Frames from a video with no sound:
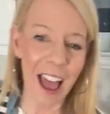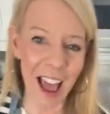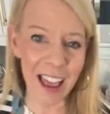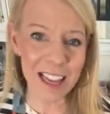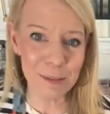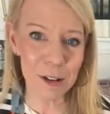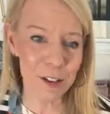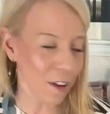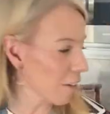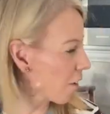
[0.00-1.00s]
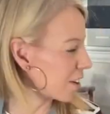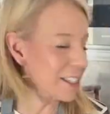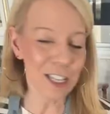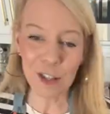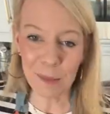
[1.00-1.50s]
I guess most of y'all have already
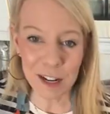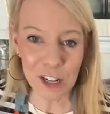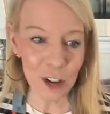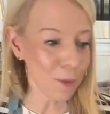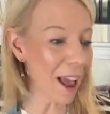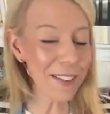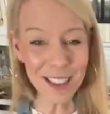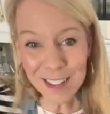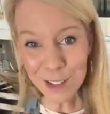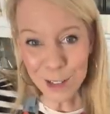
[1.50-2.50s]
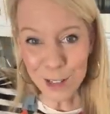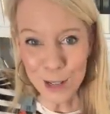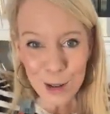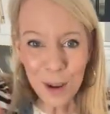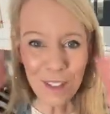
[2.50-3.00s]
seen, so I'm not gonna show you. We have the easels
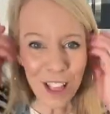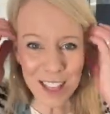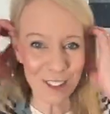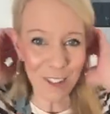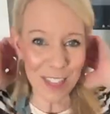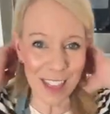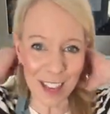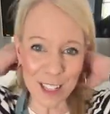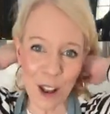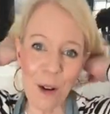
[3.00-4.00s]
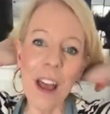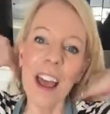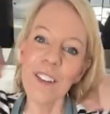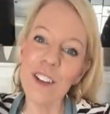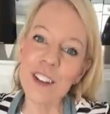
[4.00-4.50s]
too. We have lots of fun things. So
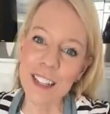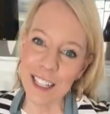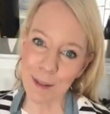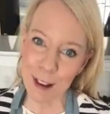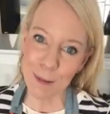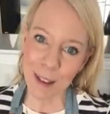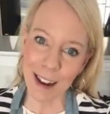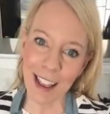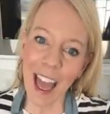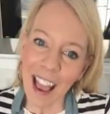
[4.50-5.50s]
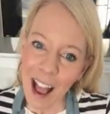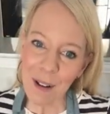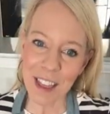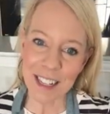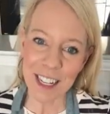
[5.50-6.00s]
if you just need some menu planning, hang
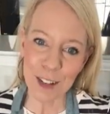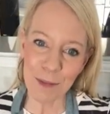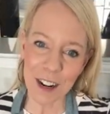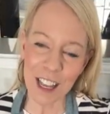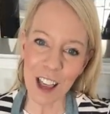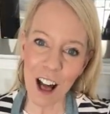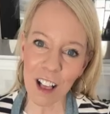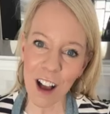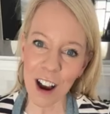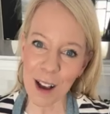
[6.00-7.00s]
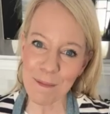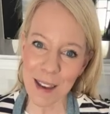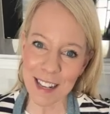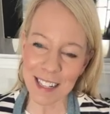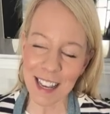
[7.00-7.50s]
out with us each morning. Y'all are
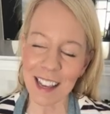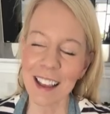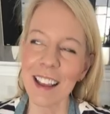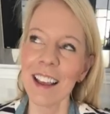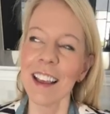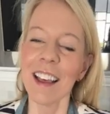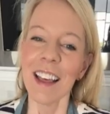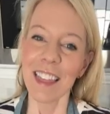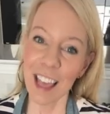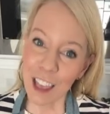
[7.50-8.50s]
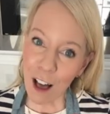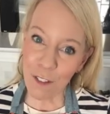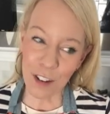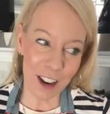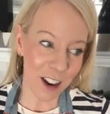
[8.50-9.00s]
amazing. Thank
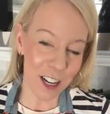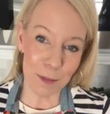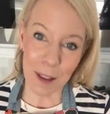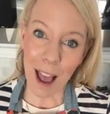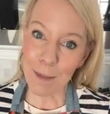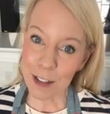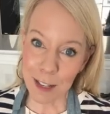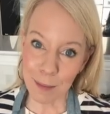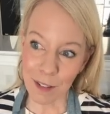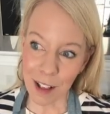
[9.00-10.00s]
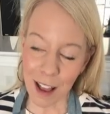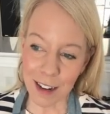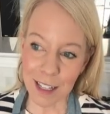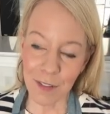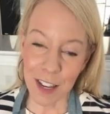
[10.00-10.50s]
y'all for encouraging me. I'm just gonna be real honest.